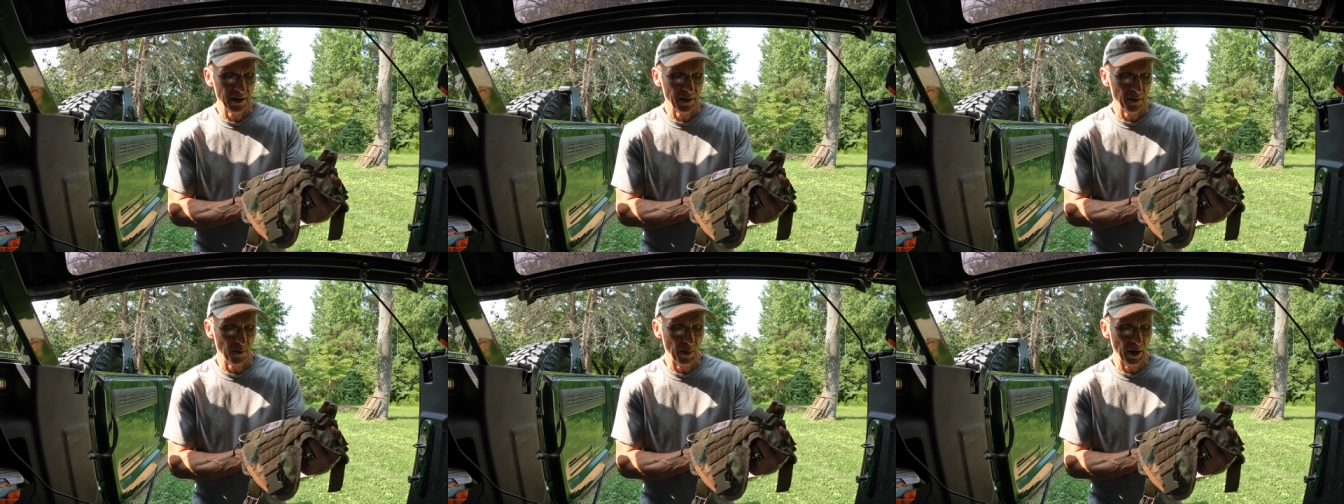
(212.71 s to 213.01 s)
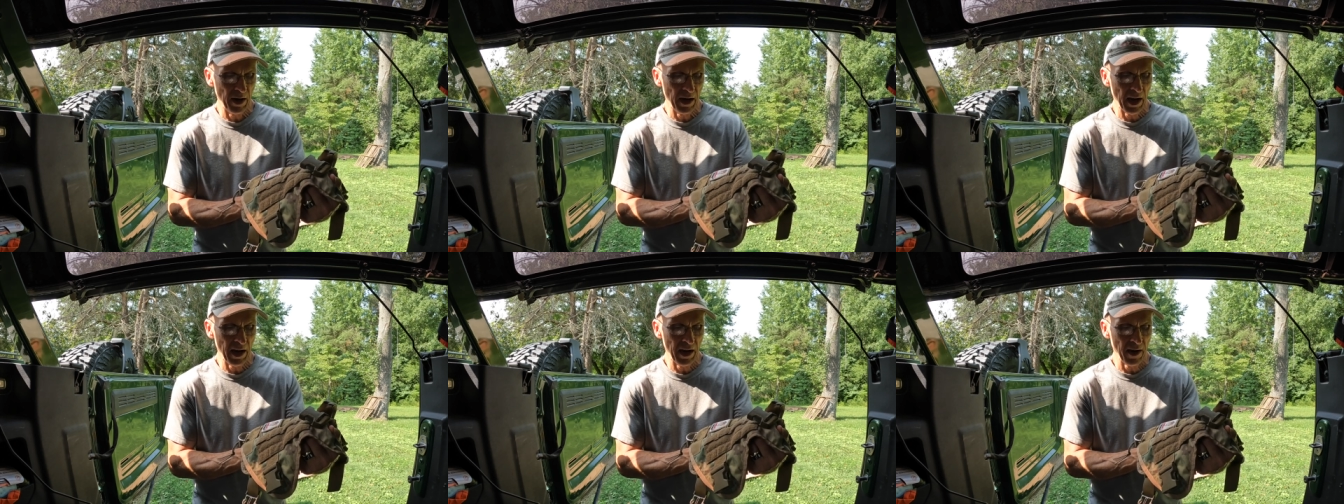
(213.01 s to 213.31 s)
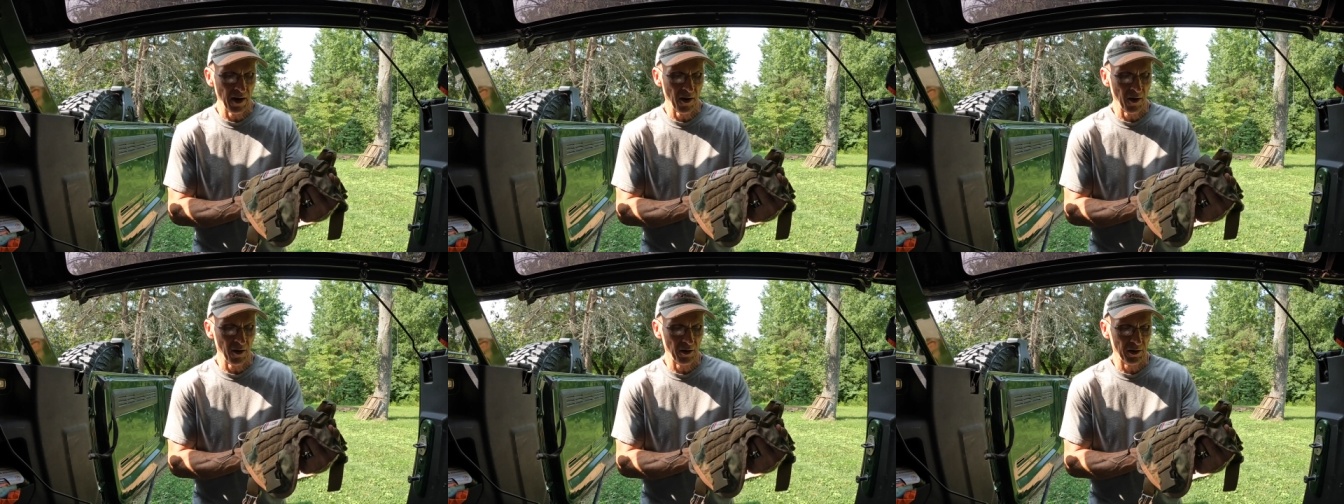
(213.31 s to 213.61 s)

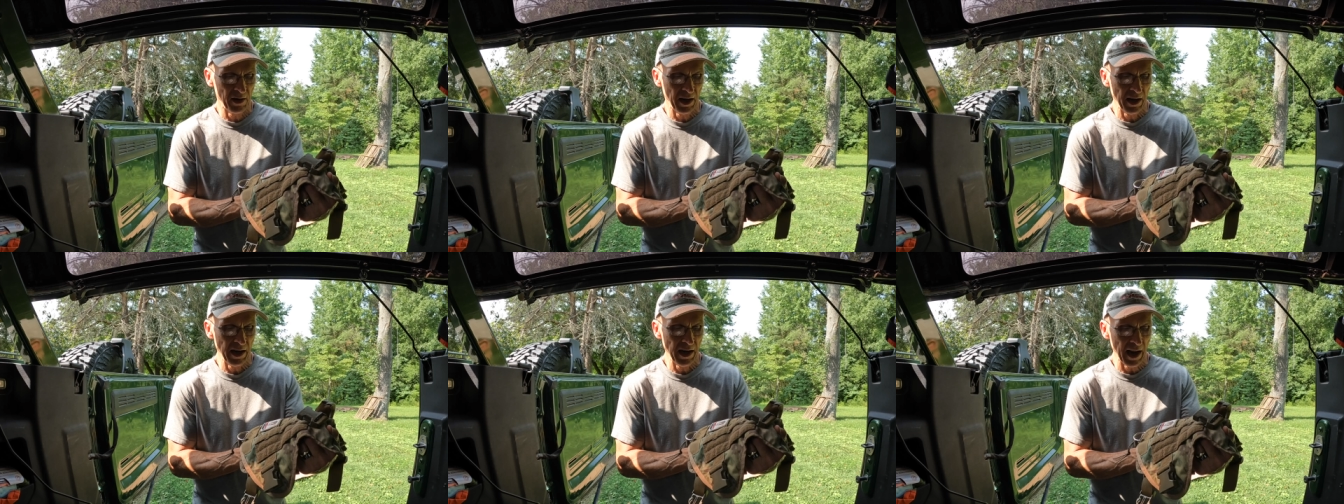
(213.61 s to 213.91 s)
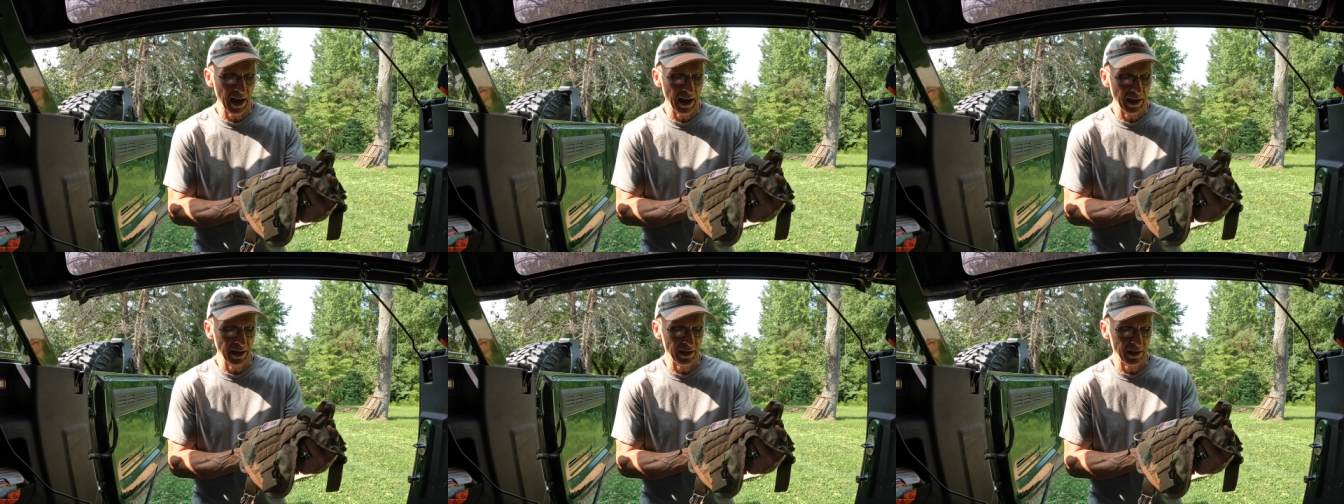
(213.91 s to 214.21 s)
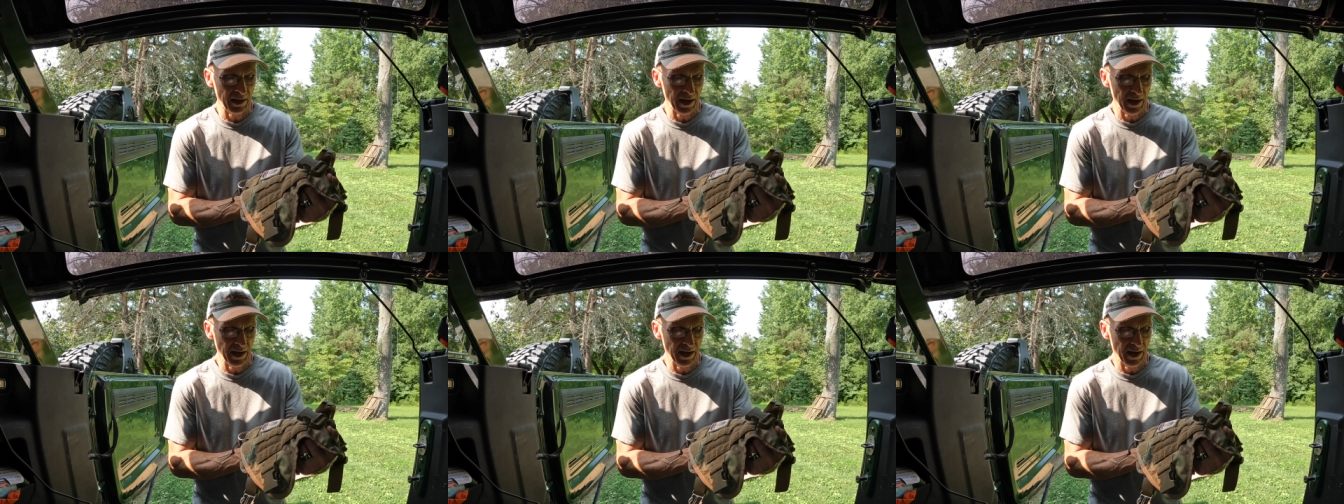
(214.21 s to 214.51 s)

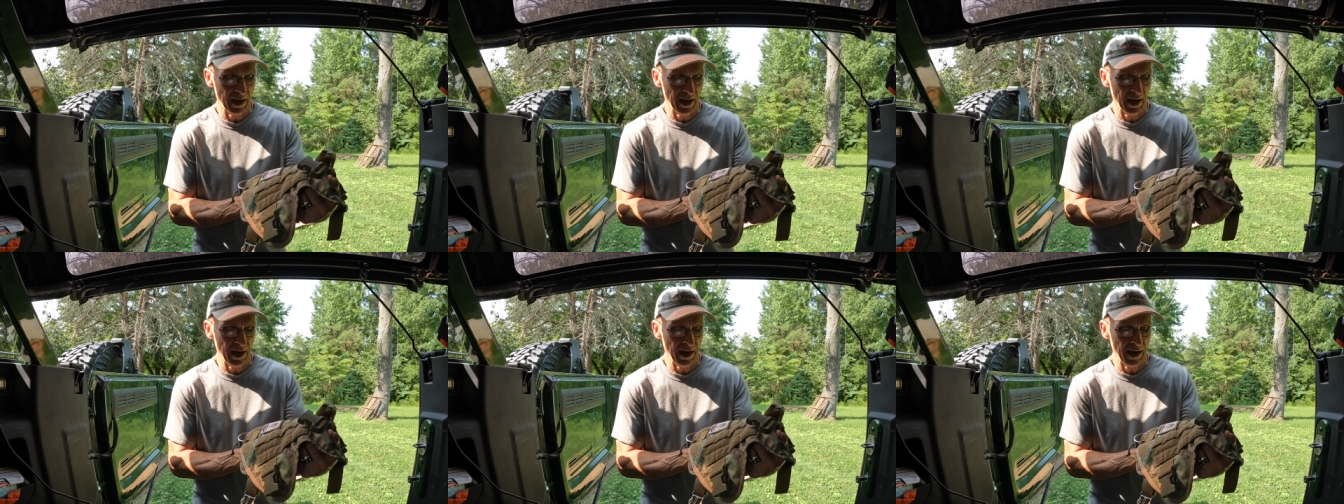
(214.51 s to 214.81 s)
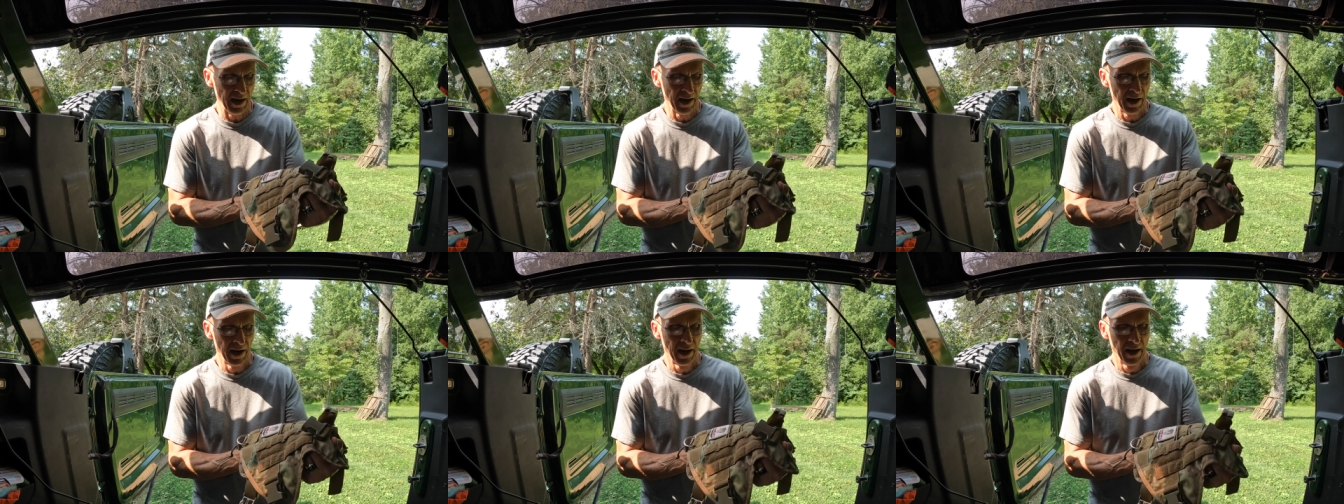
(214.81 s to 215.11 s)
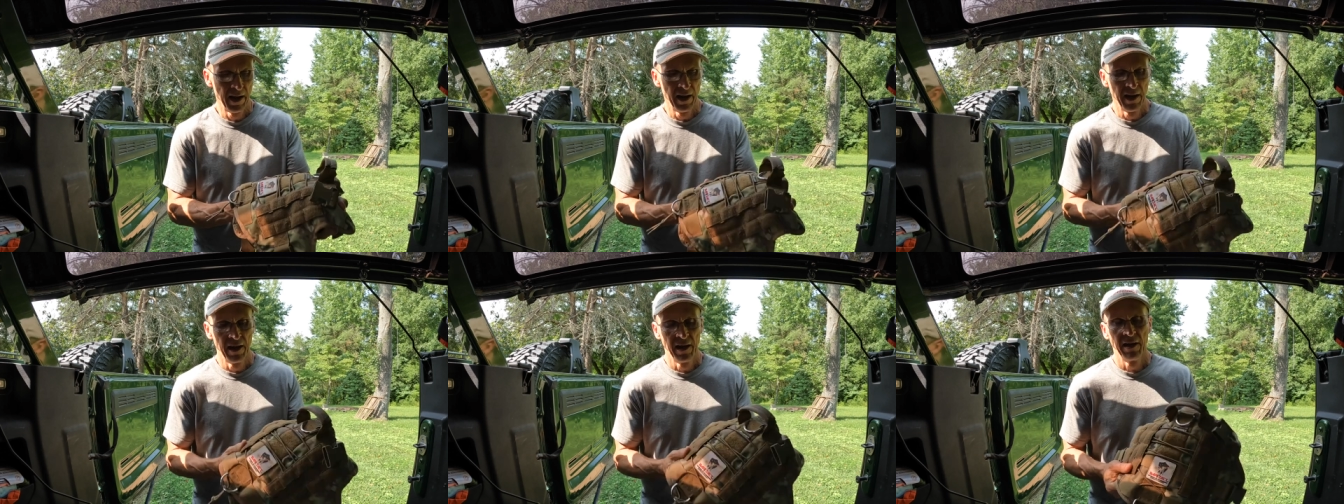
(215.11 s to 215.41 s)
Bartact.
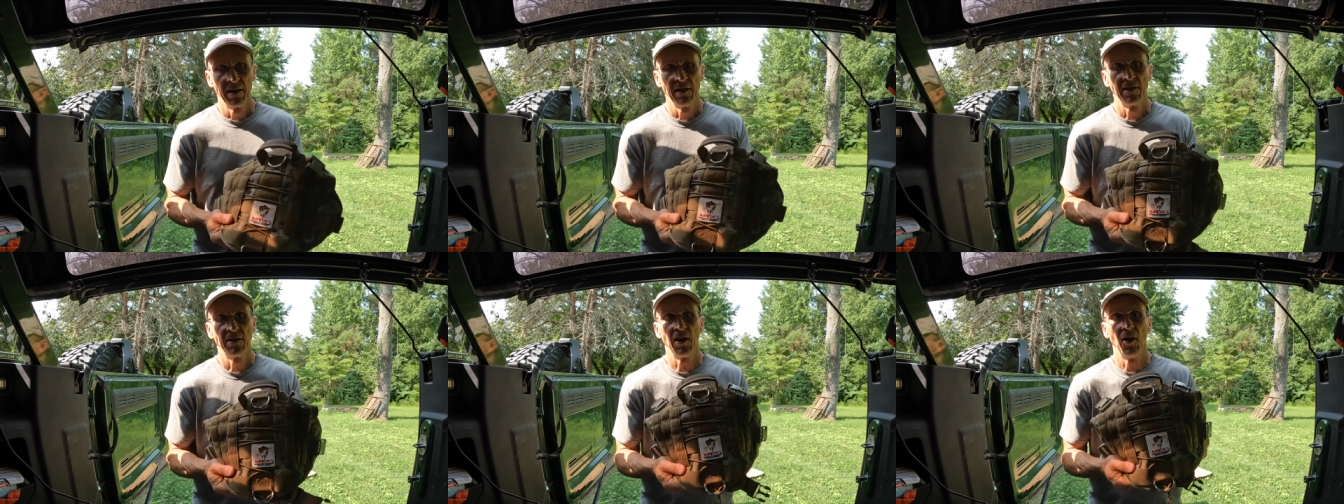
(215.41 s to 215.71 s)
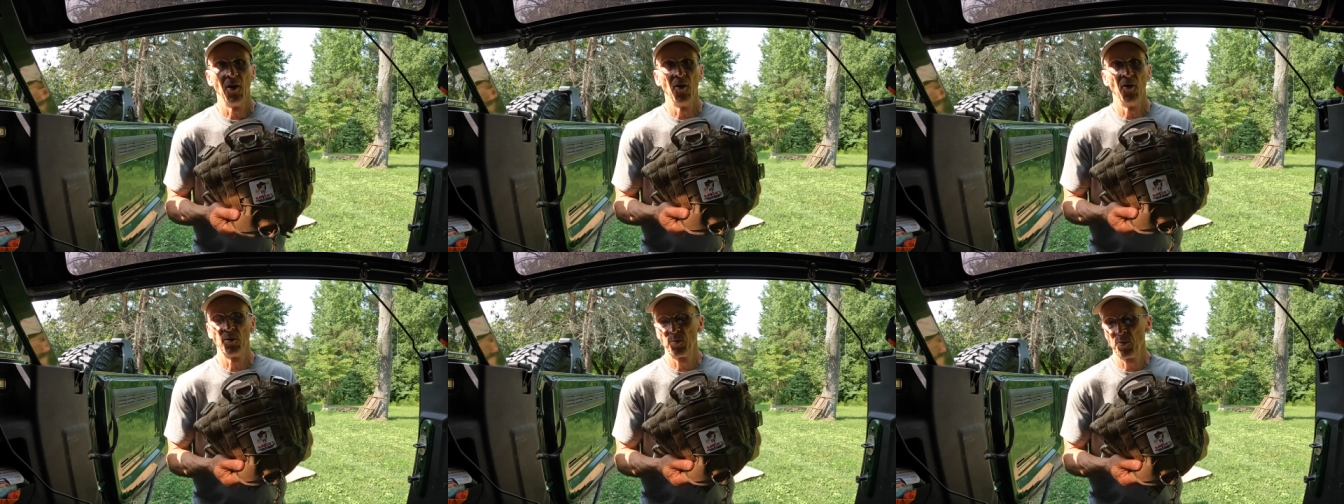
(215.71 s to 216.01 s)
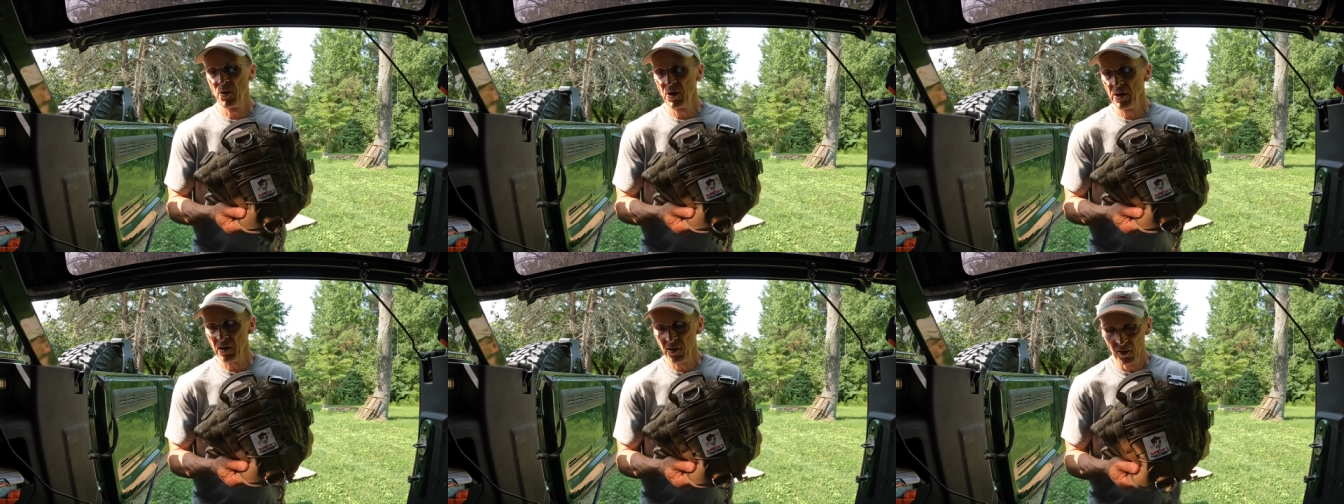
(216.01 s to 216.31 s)
So it's a
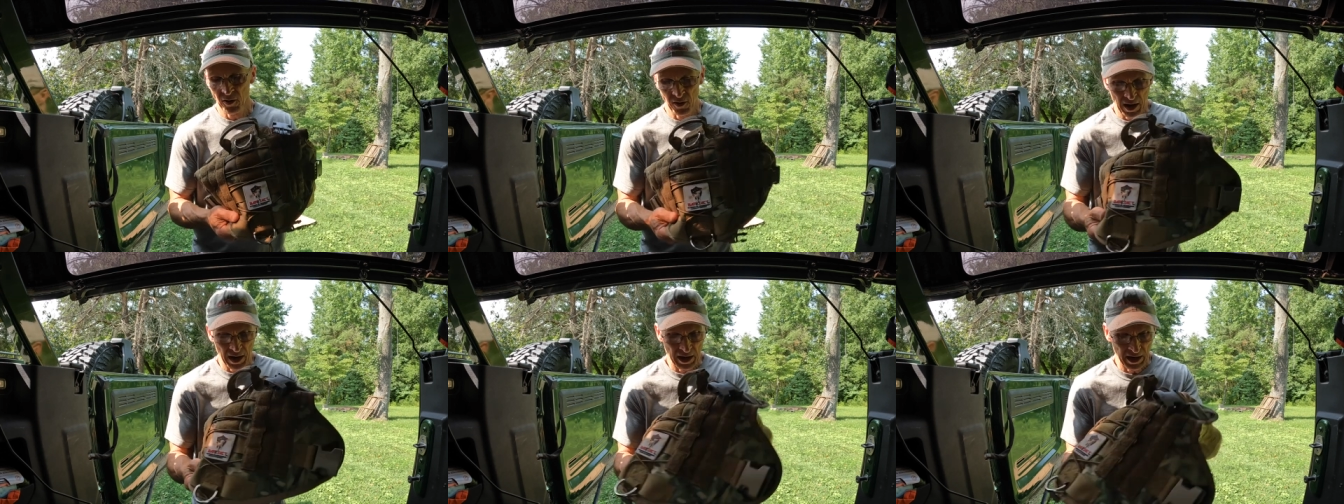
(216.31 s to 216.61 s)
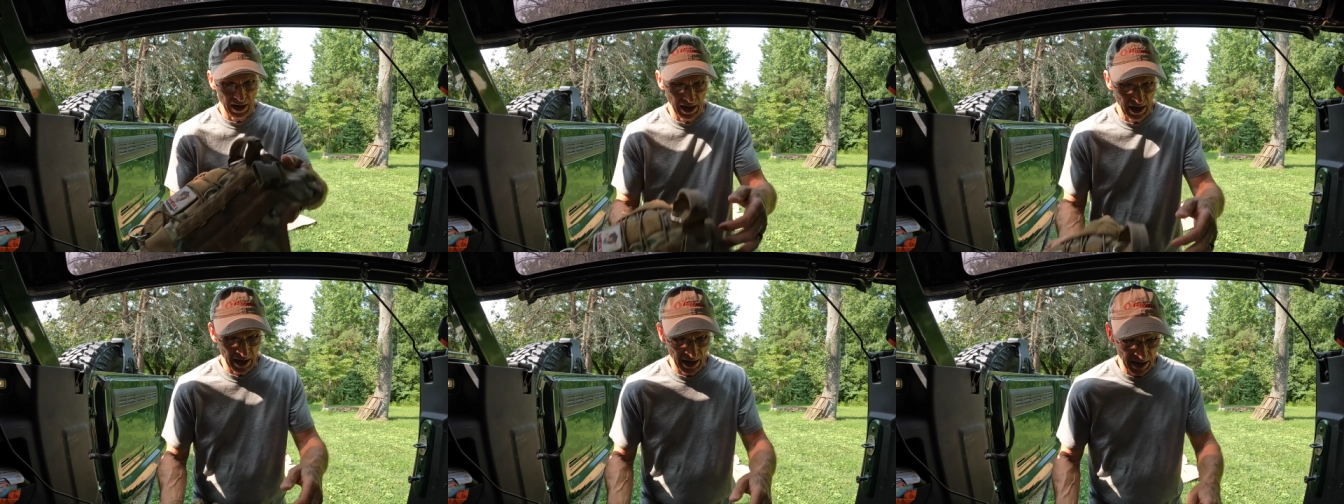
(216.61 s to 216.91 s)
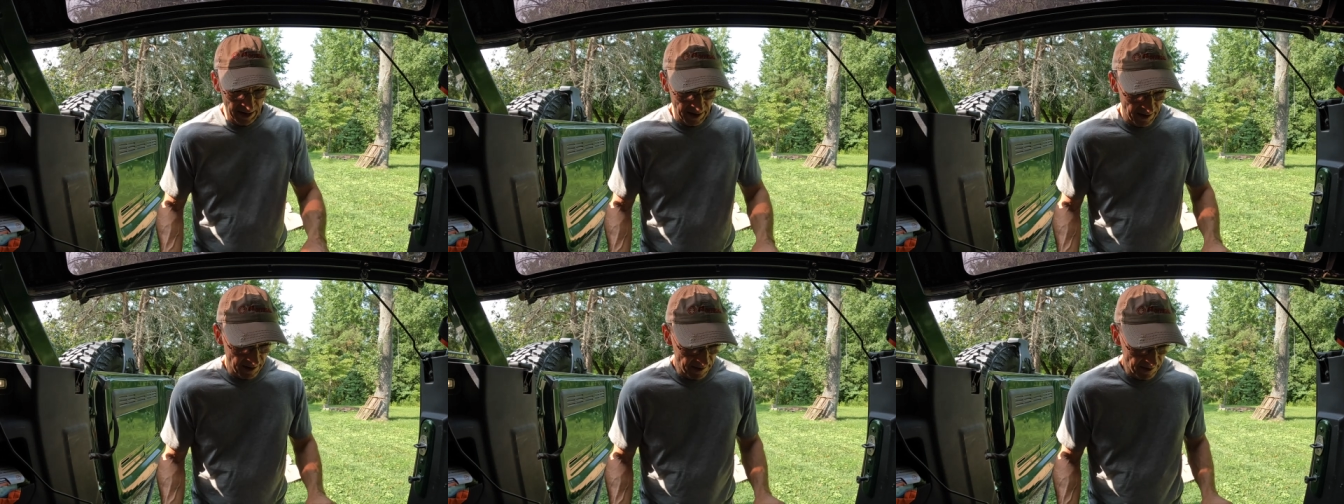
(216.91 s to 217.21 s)
pretty cool idea